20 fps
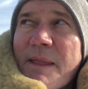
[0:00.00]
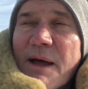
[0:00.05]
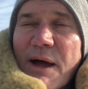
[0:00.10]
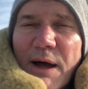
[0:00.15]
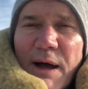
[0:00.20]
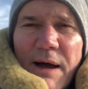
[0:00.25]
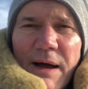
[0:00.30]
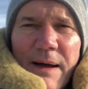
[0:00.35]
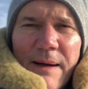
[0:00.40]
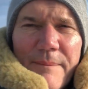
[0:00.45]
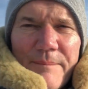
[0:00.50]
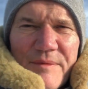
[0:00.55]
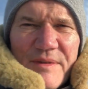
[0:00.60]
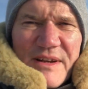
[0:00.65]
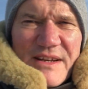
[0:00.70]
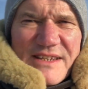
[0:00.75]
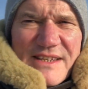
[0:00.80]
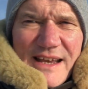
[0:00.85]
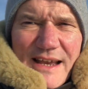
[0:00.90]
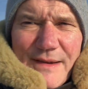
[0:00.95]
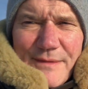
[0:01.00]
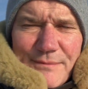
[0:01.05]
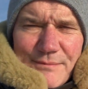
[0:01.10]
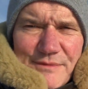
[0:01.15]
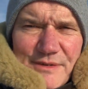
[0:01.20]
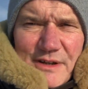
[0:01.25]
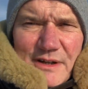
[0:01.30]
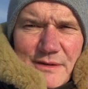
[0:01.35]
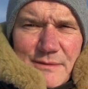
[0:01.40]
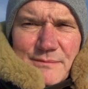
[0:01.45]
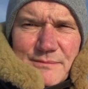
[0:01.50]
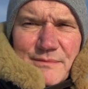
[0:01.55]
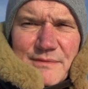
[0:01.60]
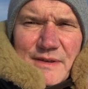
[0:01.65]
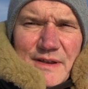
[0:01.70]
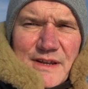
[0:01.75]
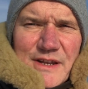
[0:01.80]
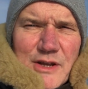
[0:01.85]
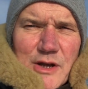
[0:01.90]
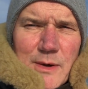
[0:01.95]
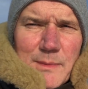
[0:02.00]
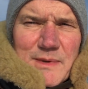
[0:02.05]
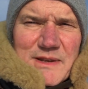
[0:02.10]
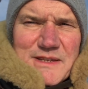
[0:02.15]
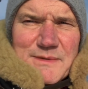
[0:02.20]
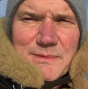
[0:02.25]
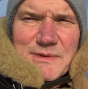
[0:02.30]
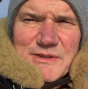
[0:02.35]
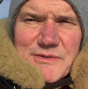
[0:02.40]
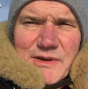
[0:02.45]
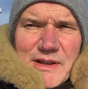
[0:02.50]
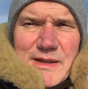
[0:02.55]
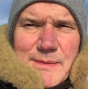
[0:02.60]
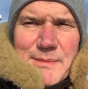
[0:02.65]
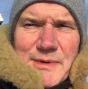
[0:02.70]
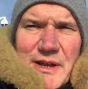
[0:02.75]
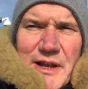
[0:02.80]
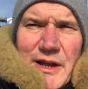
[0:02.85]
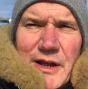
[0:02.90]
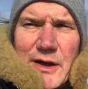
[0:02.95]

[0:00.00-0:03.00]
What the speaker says: Like I say, you know, any comments, please write them below.